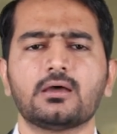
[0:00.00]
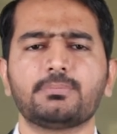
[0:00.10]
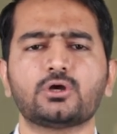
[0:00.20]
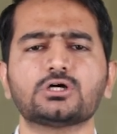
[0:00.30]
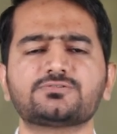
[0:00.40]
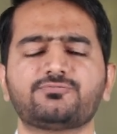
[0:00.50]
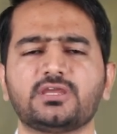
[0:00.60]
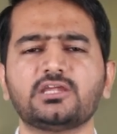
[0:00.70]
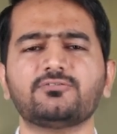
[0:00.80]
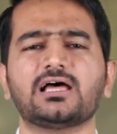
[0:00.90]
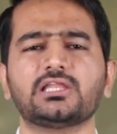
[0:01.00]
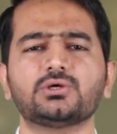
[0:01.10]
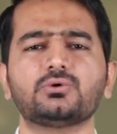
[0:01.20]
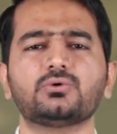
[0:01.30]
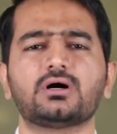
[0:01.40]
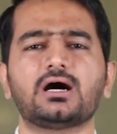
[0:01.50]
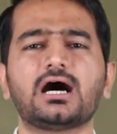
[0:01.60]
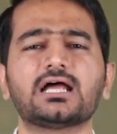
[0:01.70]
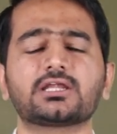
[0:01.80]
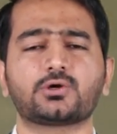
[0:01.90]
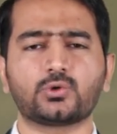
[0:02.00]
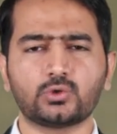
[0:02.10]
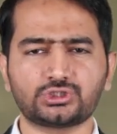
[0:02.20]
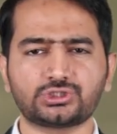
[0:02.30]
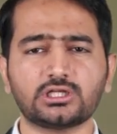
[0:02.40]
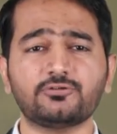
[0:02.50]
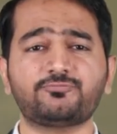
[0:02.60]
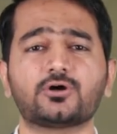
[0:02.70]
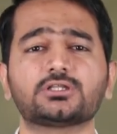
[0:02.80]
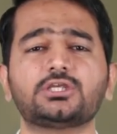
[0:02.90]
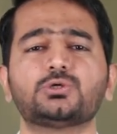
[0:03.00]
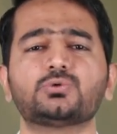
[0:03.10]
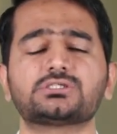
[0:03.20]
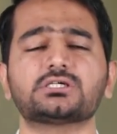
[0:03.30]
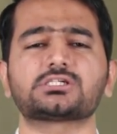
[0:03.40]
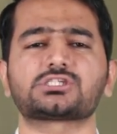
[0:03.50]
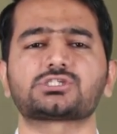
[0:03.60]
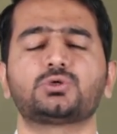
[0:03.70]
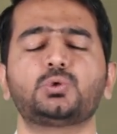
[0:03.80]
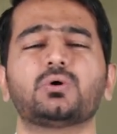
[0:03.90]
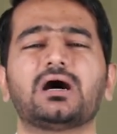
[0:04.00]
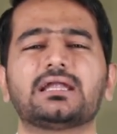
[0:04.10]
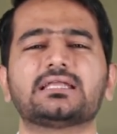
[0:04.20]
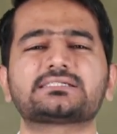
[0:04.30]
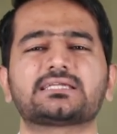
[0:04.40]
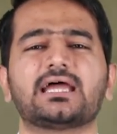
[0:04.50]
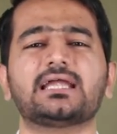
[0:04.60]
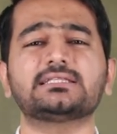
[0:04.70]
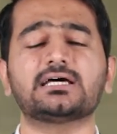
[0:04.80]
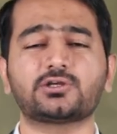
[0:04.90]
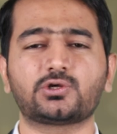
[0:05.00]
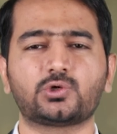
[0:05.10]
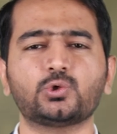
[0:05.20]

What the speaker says: Because fair value are crucial for the users to understand the